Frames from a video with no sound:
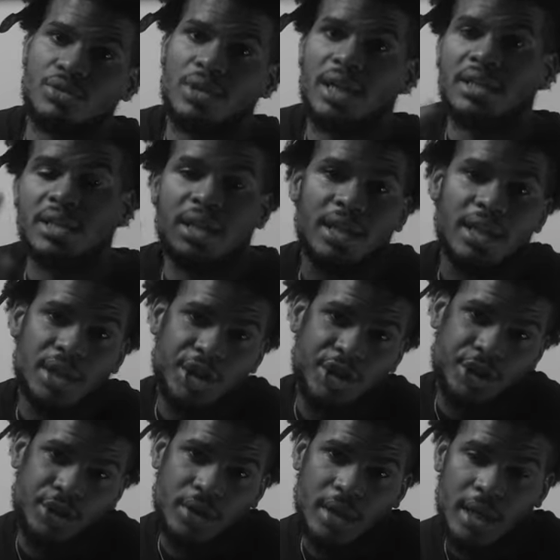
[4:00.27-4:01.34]
shoot I did
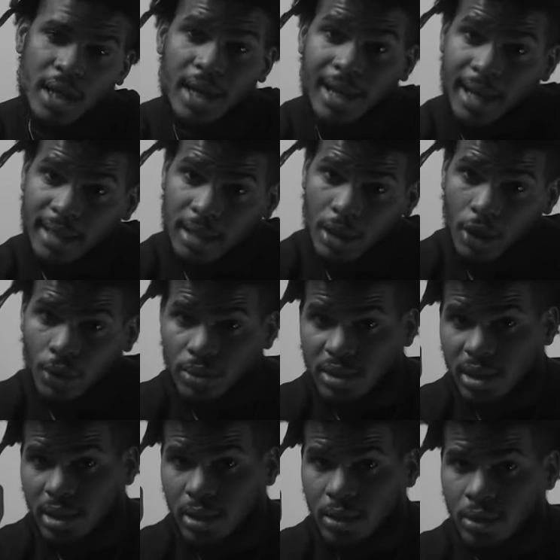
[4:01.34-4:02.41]
here at the
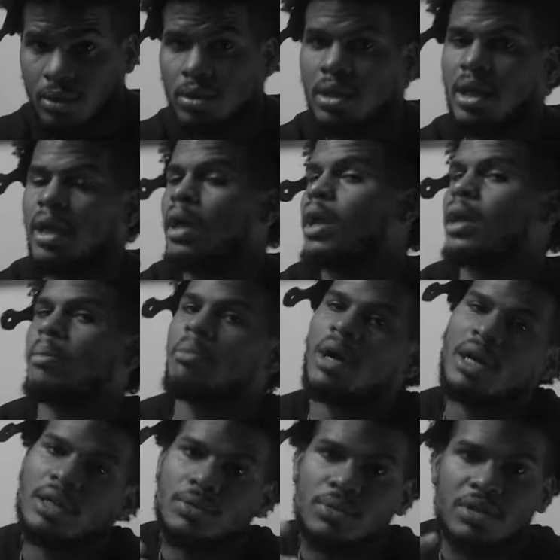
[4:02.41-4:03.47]
hotel. And
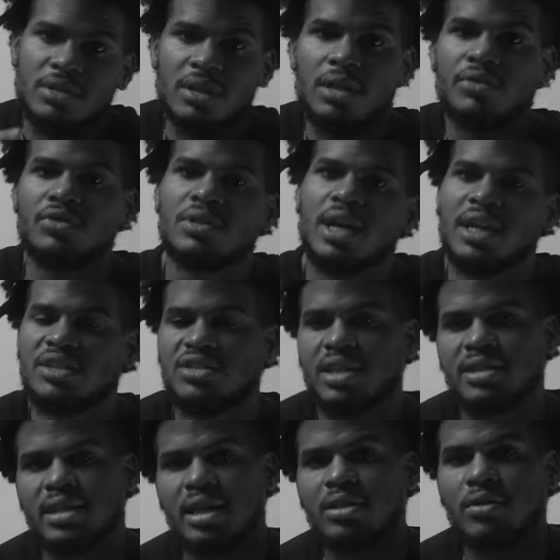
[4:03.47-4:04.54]
model was there. If you guys
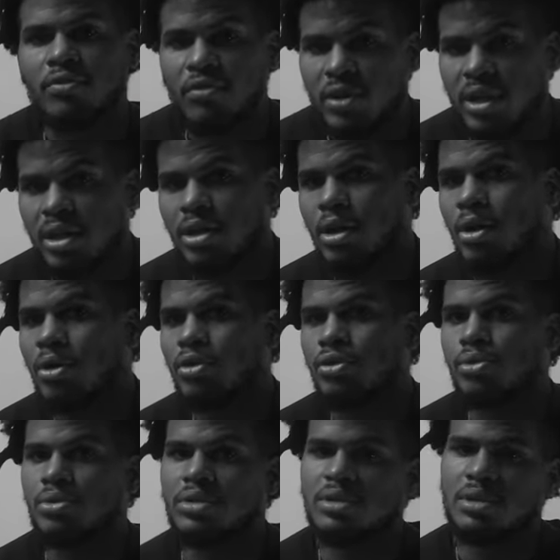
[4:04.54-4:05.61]
checked out the video, you
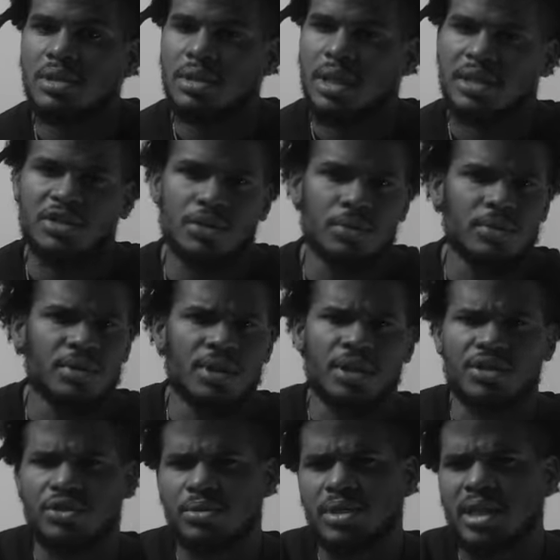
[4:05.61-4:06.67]
will see yeah, she was in
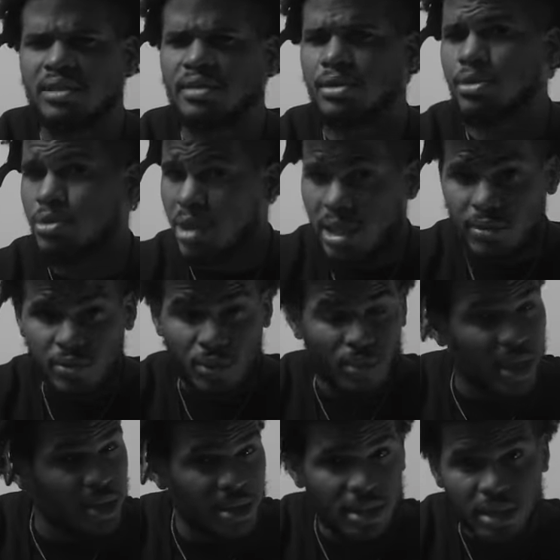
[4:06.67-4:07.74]
there. She was actually creative
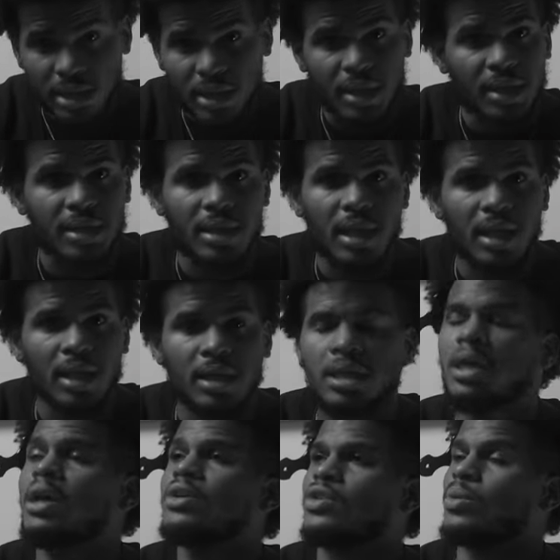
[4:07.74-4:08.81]
directing and everything.
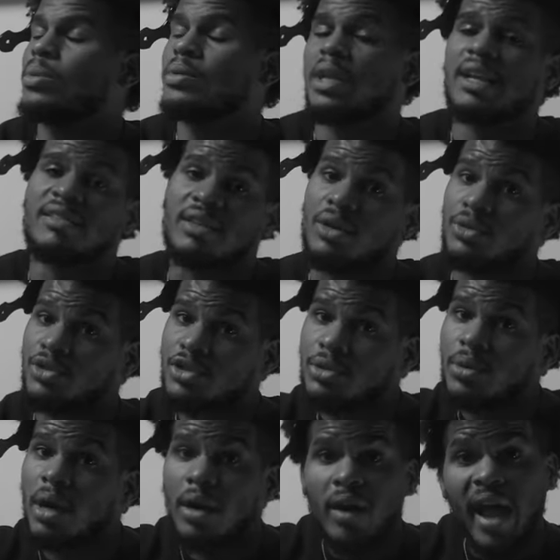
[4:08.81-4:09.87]
So we was actually gonna
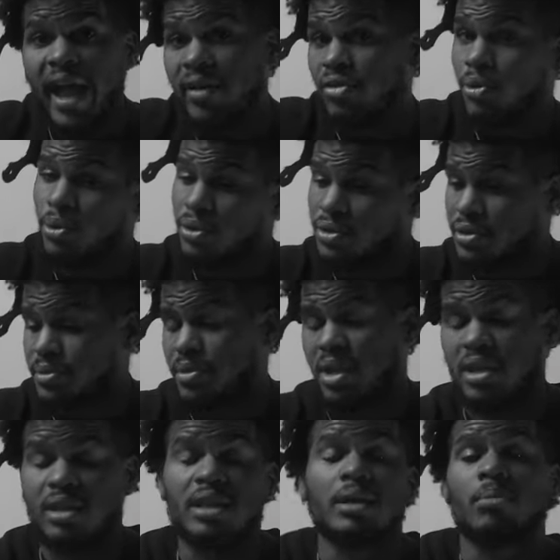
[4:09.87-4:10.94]
shoot her afterwards.
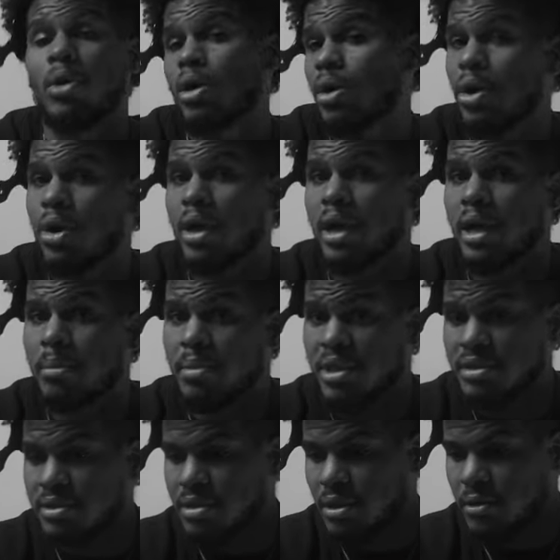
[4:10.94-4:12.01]
And then my car had
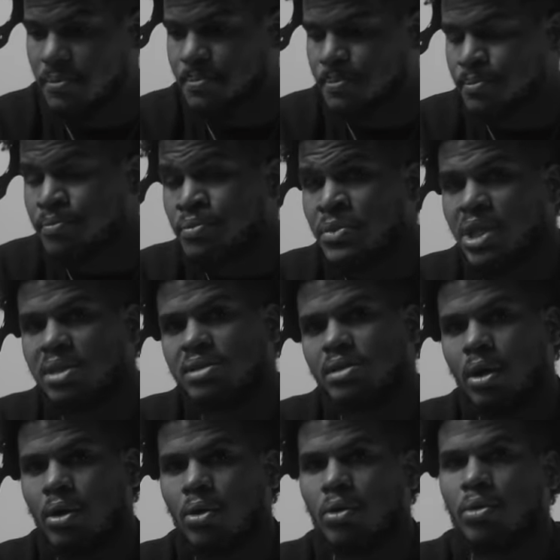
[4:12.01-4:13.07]
messed up.
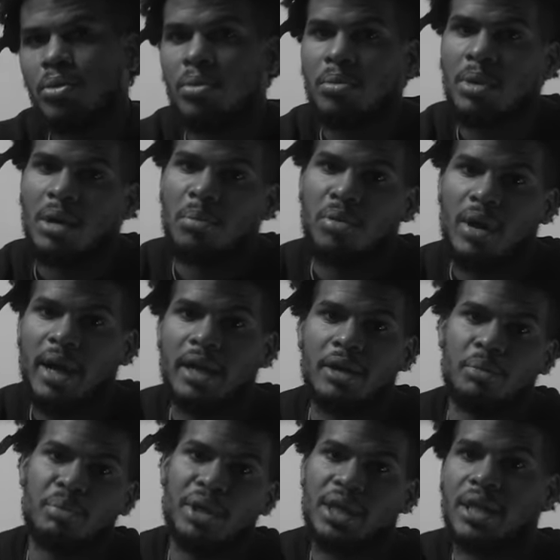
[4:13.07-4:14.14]
So, but prior
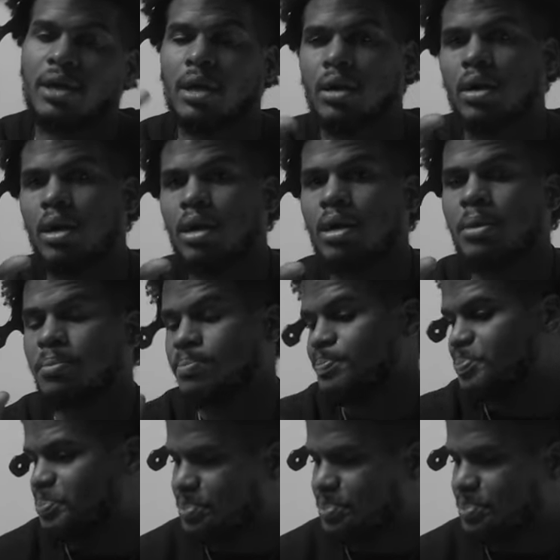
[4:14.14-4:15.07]
to picking her up,